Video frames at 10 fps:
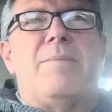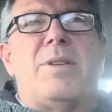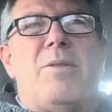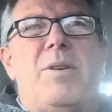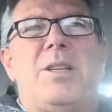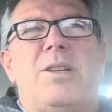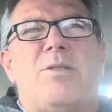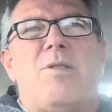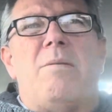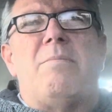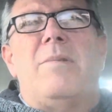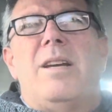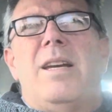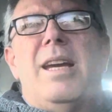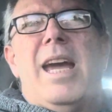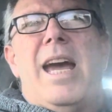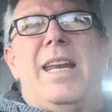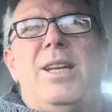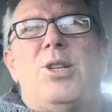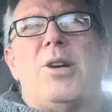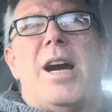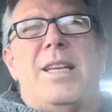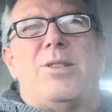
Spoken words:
So he went to his room and he took out